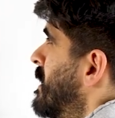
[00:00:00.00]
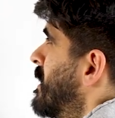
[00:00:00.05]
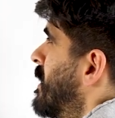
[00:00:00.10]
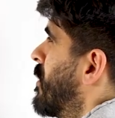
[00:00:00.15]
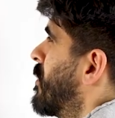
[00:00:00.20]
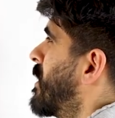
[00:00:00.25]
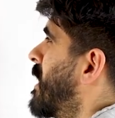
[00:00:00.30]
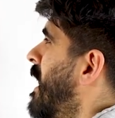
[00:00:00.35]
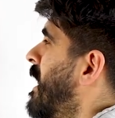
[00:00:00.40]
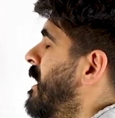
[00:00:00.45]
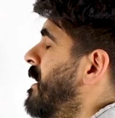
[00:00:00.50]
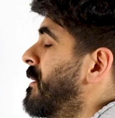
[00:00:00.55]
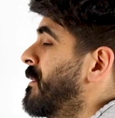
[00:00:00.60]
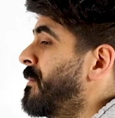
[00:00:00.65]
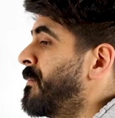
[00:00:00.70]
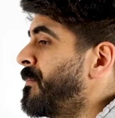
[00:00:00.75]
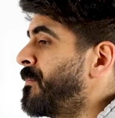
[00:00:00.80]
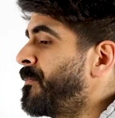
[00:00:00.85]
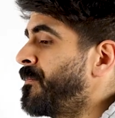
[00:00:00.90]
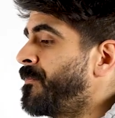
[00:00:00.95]
Okay,
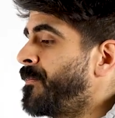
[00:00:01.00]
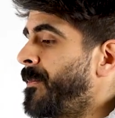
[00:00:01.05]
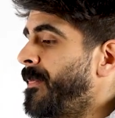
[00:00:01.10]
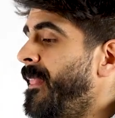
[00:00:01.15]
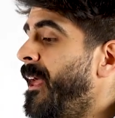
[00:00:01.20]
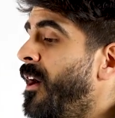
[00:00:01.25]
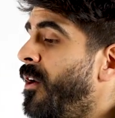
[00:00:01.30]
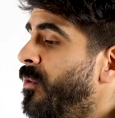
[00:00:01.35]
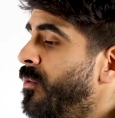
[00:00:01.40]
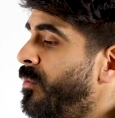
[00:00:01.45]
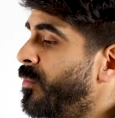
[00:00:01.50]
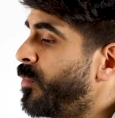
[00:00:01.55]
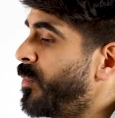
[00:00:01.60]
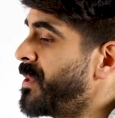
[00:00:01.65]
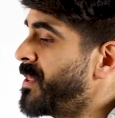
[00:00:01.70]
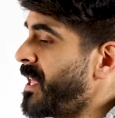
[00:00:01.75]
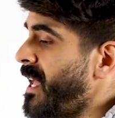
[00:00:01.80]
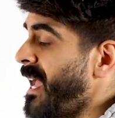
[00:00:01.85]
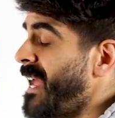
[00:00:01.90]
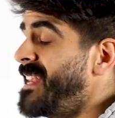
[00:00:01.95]
now
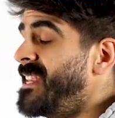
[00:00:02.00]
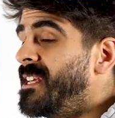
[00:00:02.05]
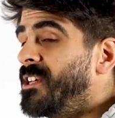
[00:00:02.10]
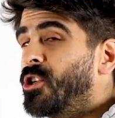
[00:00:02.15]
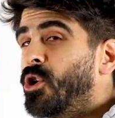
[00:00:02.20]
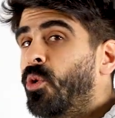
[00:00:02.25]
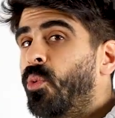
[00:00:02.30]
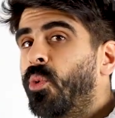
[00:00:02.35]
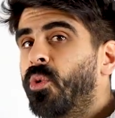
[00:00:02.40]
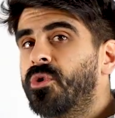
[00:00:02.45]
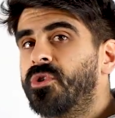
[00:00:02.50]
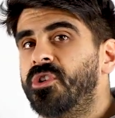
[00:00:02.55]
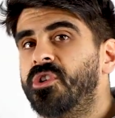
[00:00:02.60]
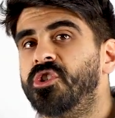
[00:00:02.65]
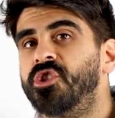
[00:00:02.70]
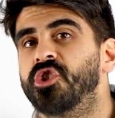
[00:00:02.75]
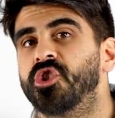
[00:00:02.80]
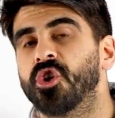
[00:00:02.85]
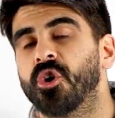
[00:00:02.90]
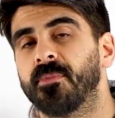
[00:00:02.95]
with any
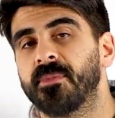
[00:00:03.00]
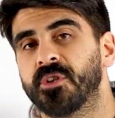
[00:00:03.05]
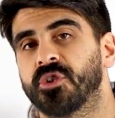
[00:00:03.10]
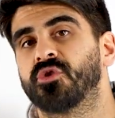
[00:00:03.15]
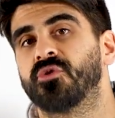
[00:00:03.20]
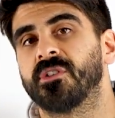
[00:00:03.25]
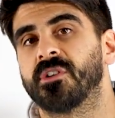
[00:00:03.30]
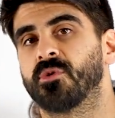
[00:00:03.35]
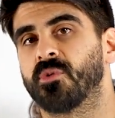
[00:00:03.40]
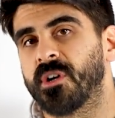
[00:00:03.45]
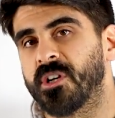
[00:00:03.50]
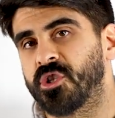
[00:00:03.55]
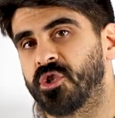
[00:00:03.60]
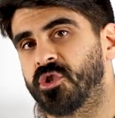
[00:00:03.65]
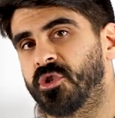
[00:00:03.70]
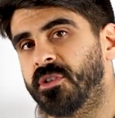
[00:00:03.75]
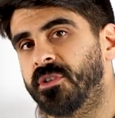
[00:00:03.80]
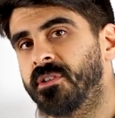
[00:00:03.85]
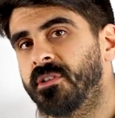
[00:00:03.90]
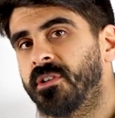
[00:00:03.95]
coordinate geometry
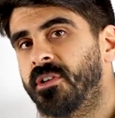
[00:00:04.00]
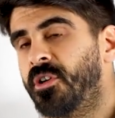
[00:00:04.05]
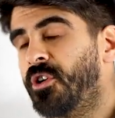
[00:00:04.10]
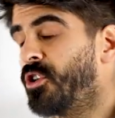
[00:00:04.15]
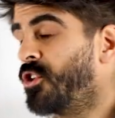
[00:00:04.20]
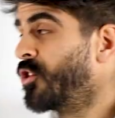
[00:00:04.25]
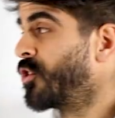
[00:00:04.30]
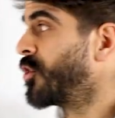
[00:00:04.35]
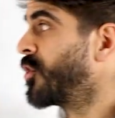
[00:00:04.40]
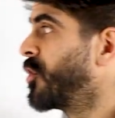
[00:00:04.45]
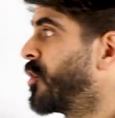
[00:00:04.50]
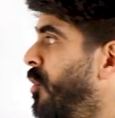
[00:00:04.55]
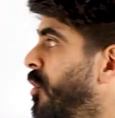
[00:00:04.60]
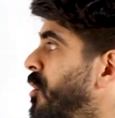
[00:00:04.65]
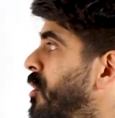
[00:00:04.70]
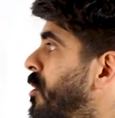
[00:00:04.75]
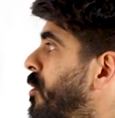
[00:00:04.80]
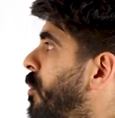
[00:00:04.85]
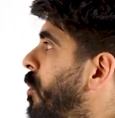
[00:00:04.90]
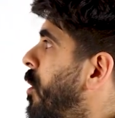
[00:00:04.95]
question, you're
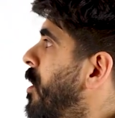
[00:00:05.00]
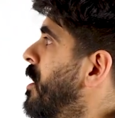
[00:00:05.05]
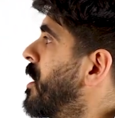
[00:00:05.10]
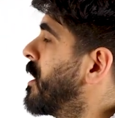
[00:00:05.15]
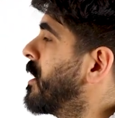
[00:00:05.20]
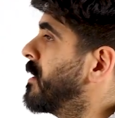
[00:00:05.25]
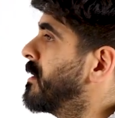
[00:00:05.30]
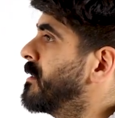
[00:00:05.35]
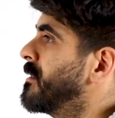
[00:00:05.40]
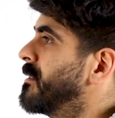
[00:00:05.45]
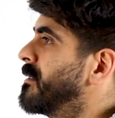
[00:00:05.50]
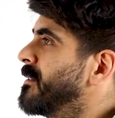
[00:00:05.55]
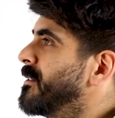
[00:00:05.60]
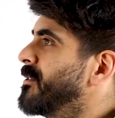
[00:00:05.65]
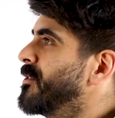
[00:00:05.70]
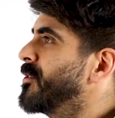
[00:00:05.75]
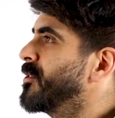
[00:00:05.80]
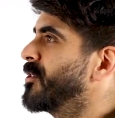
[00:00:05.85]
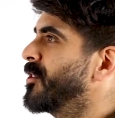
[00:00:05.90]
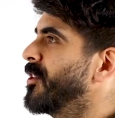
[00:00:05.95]
gonna wanna,
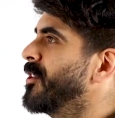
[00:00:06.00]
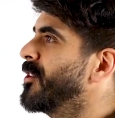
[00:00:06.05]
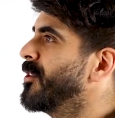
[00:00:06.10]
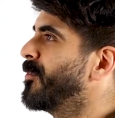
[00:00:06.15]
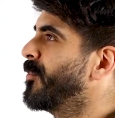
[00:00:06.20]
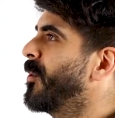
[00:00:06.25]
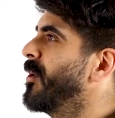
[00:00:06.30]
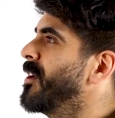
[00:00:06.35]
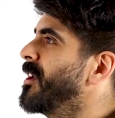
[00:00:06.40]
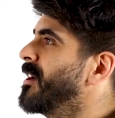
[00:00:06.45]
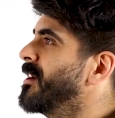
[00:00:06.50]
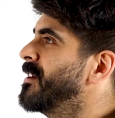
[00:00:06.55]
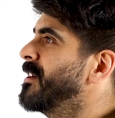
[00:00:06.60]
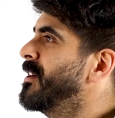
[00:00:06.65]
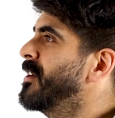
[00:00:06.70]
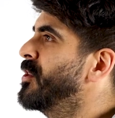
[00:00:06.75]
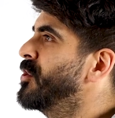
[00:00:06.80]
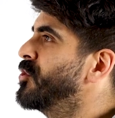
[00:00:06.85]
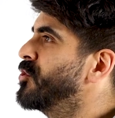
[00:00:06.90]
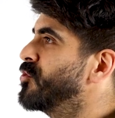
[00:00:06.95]
you're gonna wanna
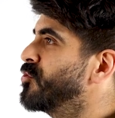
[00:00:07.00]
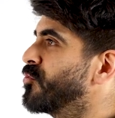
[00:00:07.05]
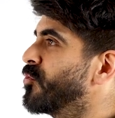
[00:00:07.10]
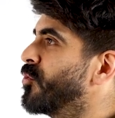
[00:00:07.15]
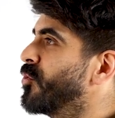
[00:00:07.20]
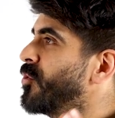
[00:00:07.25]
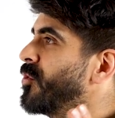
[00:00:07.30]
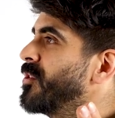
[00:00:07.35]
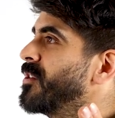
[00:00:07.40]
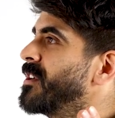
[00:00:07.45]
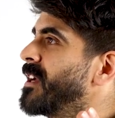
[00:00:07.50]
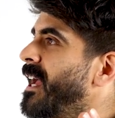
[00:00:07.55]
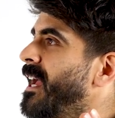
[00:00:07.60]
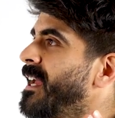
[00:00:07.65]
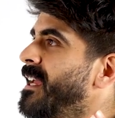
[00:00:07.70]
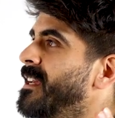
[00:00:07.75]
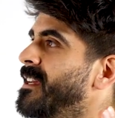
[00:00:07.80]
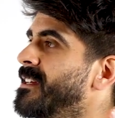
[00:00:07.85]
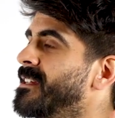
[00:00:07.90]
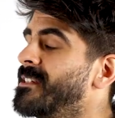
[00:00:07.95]
draw
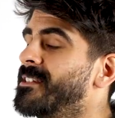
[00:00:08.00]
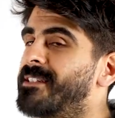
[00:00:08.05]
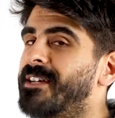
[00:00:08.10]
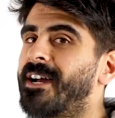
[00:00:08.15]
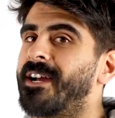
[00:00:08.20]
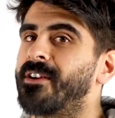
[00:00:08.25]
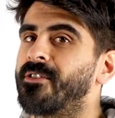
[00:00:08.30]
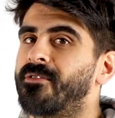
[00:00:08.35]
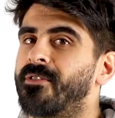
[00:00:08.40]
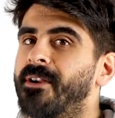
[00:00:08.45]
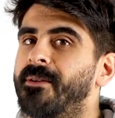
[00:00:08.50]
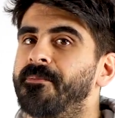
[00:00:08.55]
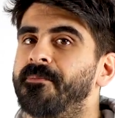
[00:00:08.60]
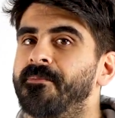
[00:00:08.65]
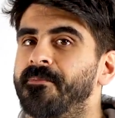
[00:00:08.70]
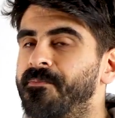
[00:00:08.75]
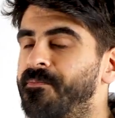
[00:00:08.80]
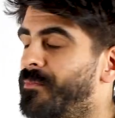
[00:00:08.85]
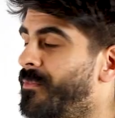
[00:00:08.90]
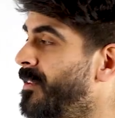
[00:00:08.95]
a diagram,
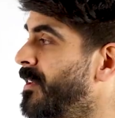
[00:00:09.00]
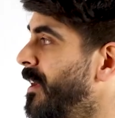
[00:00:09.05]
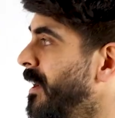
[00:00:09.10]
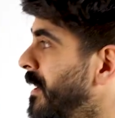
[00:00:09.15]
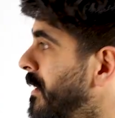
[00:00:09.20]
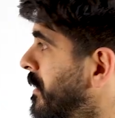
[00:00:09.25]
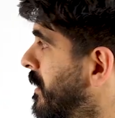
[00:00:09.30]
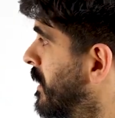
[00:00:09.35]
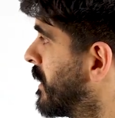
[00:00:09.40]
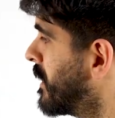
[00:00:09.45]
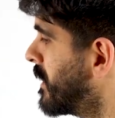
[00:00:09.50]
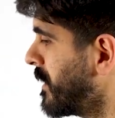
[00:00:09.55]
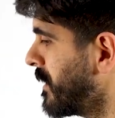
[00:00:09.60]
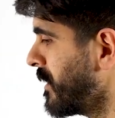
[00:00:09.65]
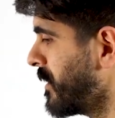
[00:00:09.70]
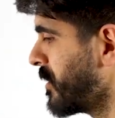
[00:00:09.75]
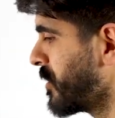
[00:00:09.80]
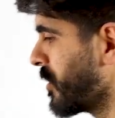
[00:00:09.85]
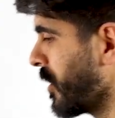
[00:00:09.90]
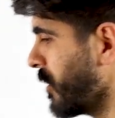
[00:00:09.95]
okay?
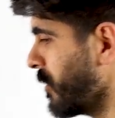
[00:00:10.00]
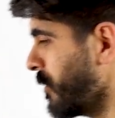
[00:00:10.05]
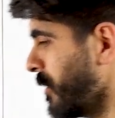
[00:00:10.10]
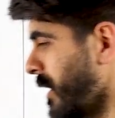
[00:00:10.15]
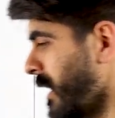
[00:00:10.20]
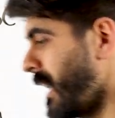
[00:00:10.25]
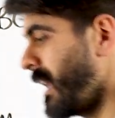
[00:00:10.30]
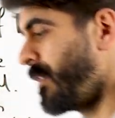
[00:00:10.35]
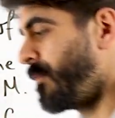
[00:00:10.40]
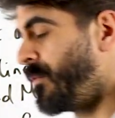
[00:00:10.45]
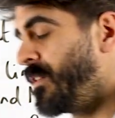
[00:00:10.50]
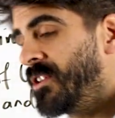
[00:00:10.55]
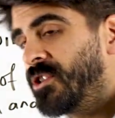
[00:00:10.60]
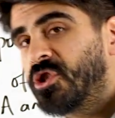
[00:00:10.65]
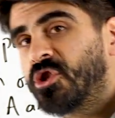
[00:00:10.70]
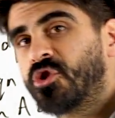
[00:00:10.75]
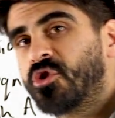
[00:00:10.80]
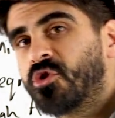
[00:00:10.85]
So if it's